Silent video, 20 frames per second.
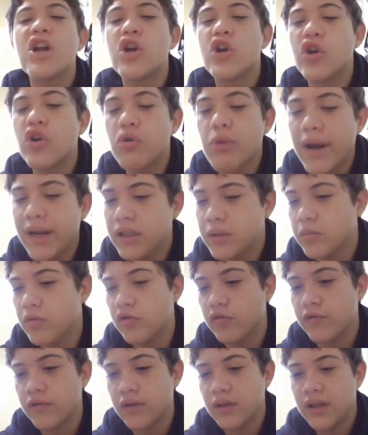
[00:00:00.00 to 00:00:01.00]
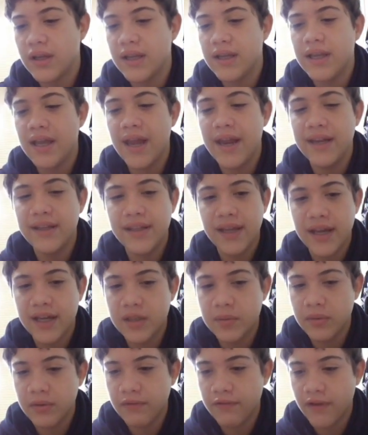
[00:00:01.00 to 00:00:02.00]
great move. A
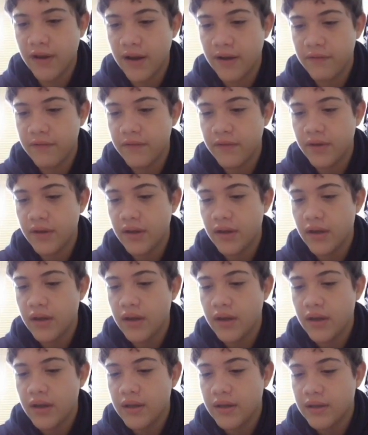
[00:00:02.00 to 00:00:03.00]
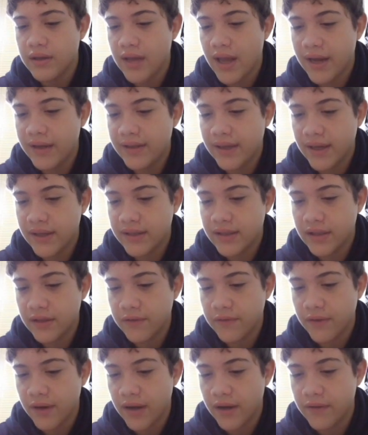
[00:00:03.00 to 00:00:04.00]
takes b5. Knight takes
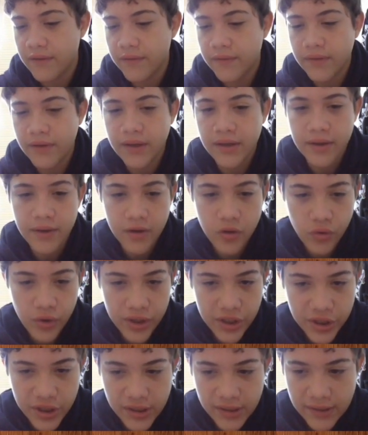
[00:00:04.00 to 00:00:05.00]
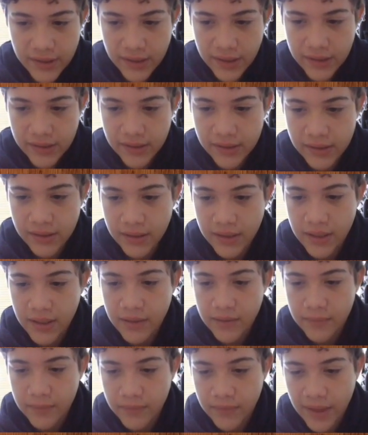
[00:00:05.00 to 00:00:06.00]
d5. Queen g6.
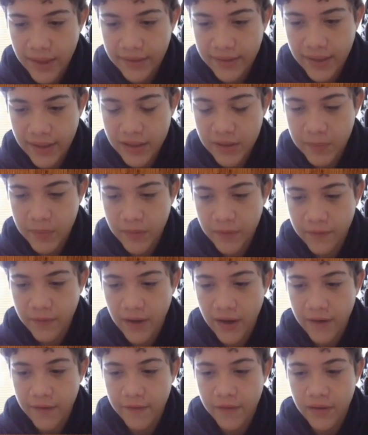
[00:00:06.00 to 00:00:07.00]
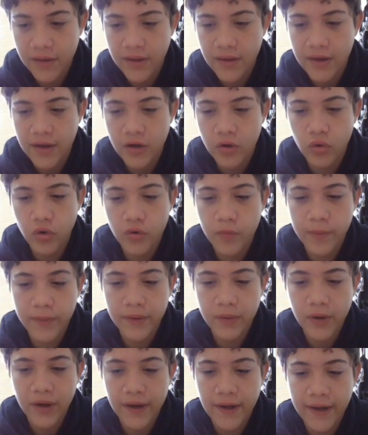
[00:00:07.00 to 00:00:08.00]
Knight takes b5. Rook
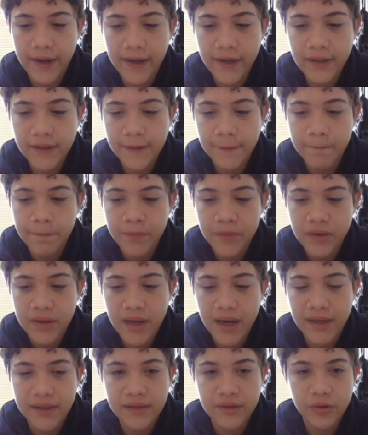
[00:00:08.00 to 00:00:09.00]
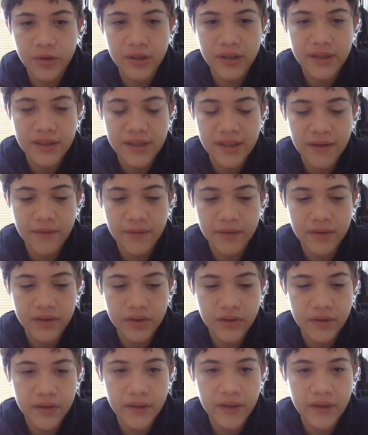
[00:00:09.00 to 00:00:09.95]
b8. Knight to d7.